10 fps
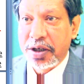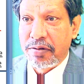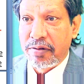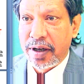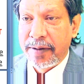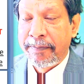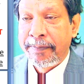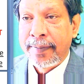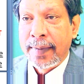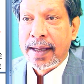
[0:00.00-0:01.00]
Dictionary.
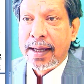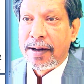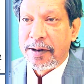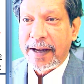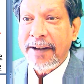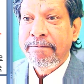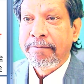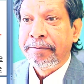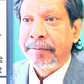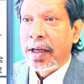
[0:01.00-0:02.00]

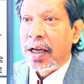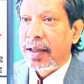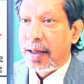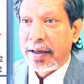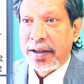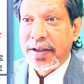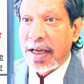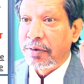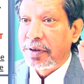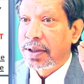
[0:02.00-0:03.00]
Okay? There
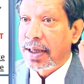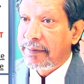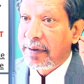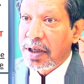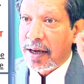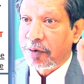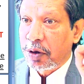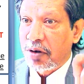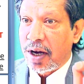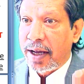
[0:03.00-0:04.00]
the sound is given, you
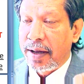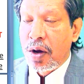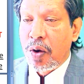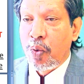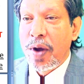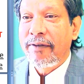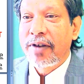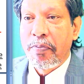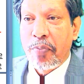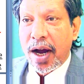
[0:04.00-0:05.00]
have to try.
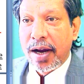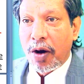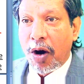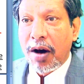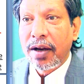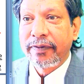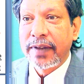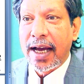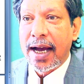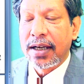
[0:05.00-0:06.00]
We have compiled
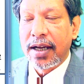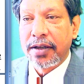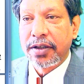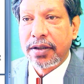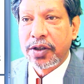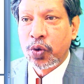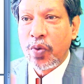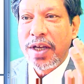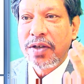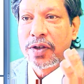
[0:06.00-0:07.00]
all of that and
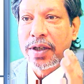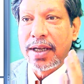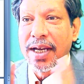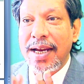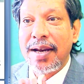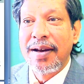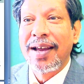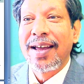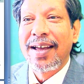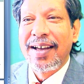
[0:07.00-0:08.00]
squeezed it
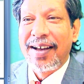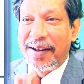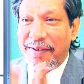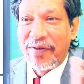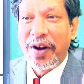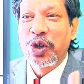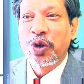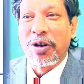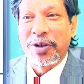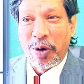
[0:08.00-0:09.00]
in
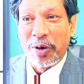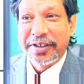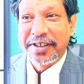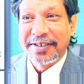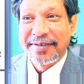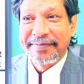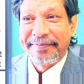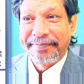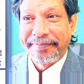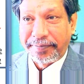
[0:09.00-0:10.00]
very short
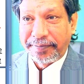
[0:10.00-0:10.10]
courses.